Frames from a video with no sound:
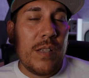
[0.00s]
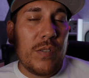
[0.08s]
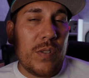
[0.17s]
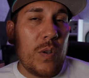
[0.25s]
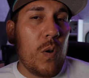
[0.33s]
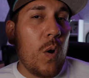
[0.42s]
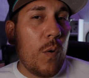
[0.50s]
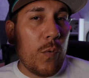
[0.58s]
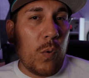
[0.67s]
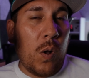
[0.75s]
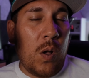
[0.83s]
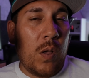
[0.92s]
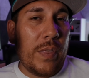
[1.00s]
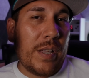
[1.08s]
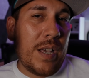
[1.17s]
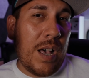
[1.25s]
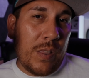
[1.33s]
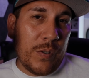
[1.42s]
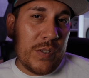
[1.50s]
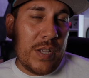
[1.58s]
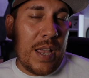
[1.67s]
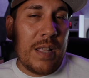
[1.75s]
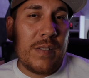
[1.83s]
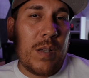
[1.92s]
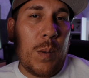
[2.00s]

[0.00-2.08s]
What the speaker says: So overall, the color science